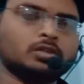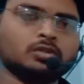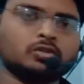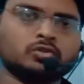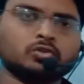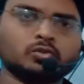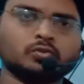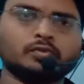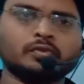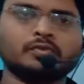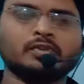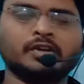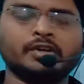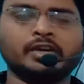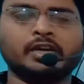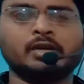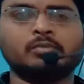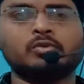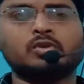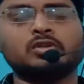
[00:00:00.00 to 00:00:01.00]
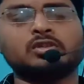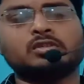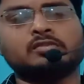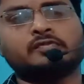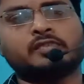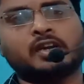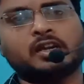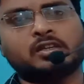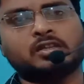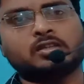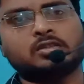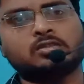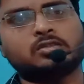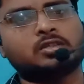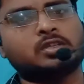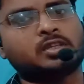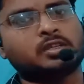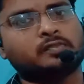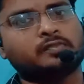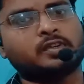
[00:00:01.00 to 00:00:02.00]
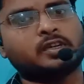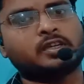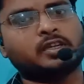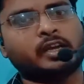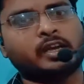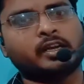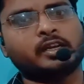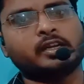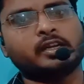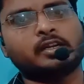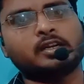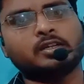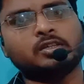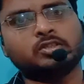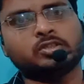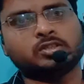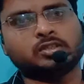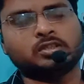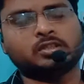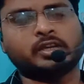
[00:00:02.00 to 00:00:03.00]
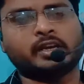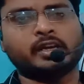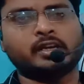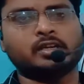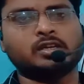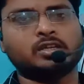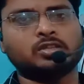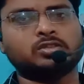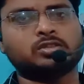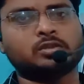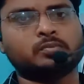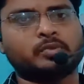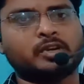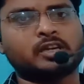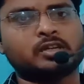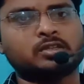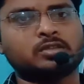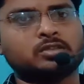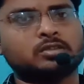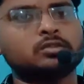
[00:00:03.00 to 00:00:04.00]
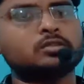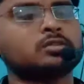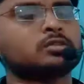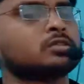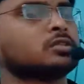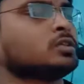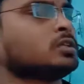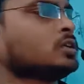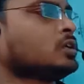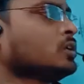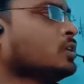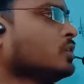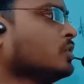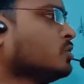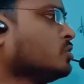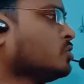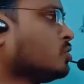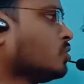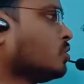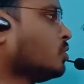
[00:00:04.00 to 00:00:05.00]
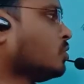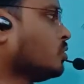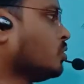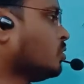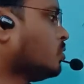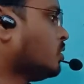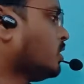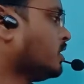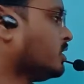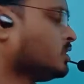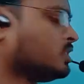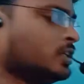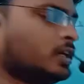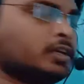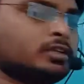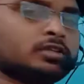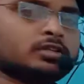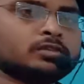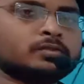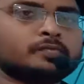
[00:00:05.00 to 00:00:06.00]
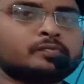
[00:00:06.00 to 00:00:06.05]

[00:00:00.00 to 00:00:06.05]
So we will read about the factors that affect agriculture practices. So let's start.